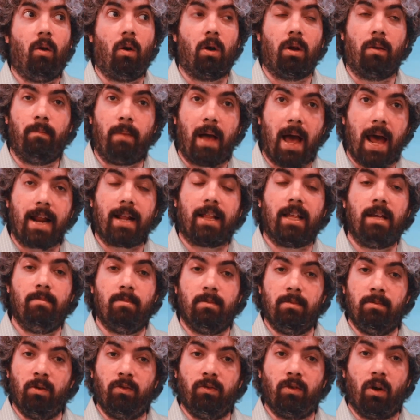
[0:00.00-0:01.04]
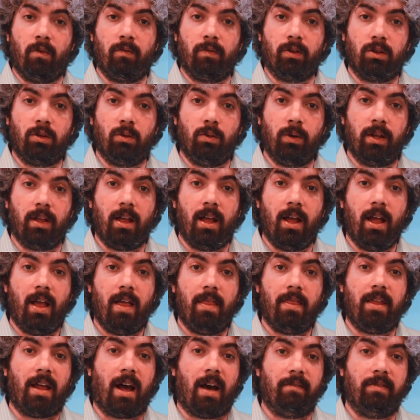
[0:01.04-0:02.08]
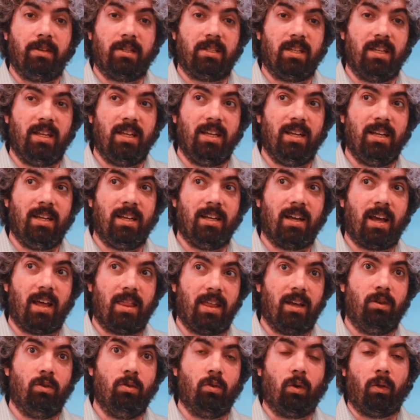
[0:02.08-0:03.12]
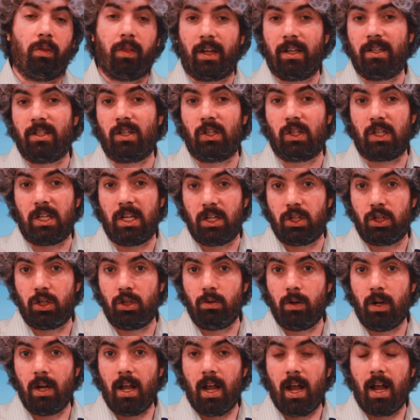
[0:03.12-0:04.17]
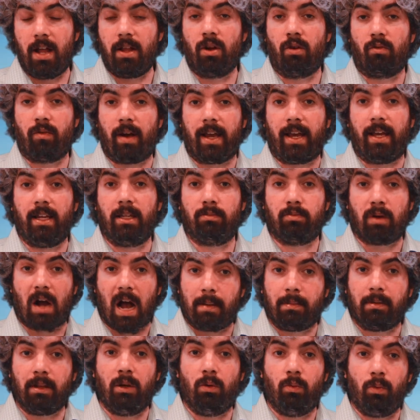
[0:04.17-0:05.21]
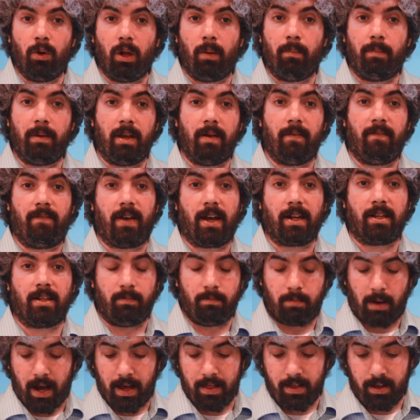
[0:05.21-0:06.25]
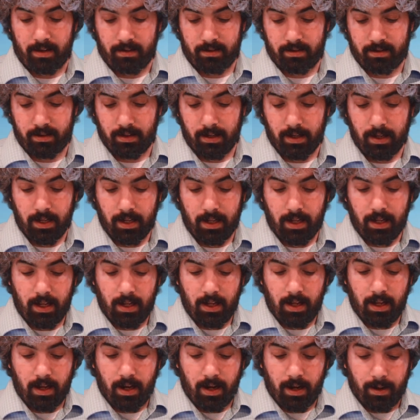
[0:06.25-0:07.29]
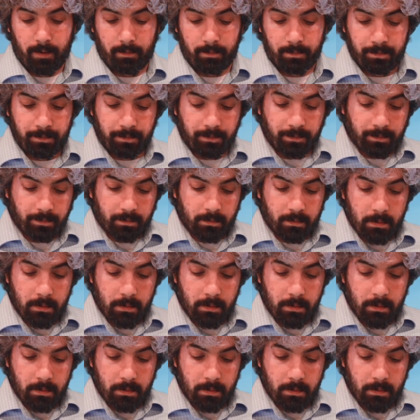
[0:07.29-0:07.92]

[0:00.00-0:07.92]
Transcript: automatically been moved over to it, then obviously I think Google thinks there's an issue and your rankings probably will be affected by this. Um,